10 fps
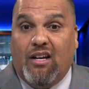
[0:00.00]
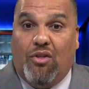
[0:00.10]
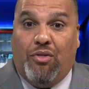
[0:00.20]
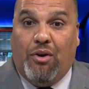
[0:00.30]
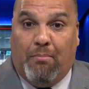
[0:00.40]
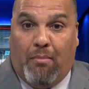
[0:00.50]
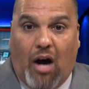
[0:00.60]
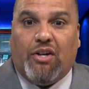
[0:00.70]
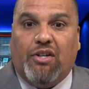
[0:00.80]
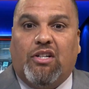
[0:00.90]
the
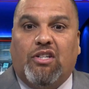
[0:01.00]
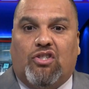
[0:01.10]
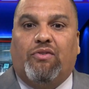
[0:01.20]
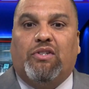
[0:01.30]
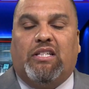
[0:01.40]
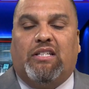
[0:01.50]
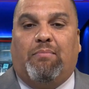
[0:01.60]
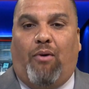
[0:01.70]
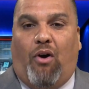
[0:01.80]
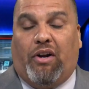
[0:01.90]
modern
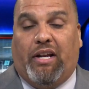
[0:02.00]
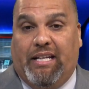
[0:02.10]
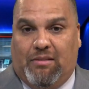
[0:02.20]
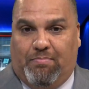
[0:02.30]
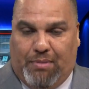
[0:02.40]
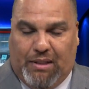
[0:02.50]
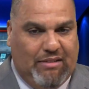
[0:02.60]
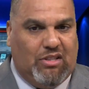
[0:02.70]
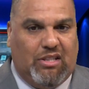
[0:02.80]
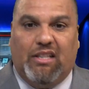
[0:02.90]
conservatism party. He
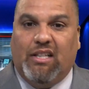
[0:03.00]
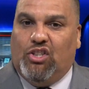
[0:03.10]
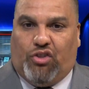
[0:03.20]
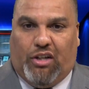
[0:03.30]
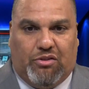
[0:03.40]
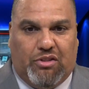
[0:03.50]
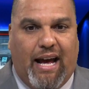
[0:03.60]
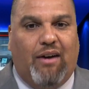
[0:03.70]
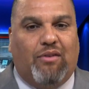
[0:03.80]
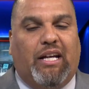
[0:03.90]
believes in the
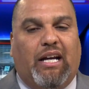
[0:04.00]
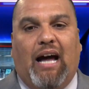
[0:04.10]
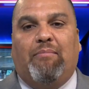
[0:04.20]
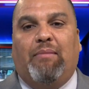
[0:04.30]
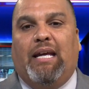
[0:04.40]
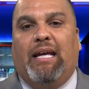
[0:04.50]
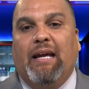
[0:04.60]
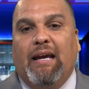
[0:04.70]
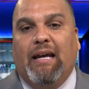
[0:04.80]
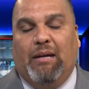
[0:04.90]
trickle-down economy.
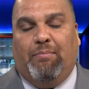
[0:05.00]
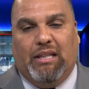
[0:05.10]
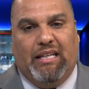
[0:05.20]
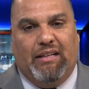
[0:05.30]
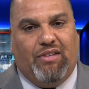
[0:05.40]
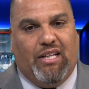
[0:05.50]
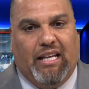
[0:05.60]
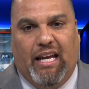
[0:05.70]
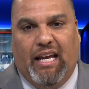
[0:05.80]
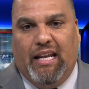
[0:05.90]
He believed
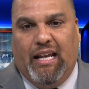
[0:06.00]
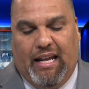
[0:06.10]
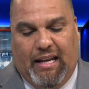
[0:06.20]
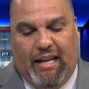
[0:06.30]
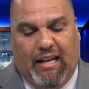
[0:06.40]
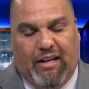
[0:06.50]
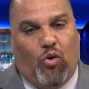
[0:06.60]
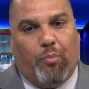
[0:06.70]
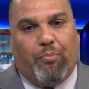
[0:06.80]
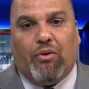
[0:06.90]
in
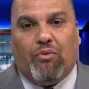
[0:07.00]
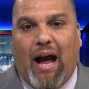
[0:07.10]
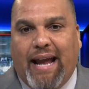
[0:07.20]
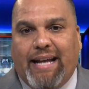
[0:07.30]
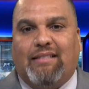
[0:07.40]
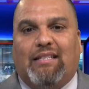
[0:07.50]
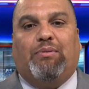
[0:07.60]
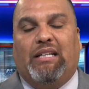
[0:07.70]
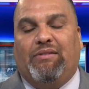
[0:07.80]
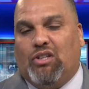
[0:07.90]
corporate rights. He
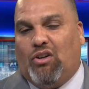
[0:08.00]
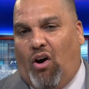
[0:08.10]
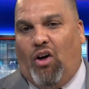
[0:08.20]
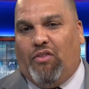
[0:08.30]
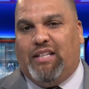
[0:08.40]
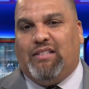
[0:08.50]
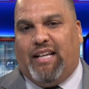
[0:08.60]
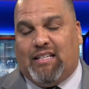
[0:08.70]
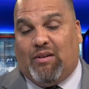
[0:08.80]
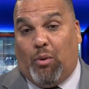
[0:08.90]
believed in all these
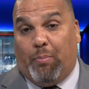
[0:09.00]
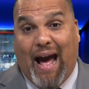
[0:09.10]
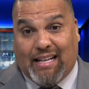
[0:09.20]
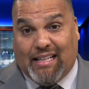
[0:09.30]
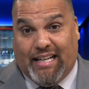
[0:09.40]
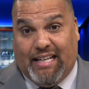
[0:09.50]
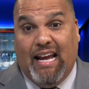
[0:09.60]
things that we're battling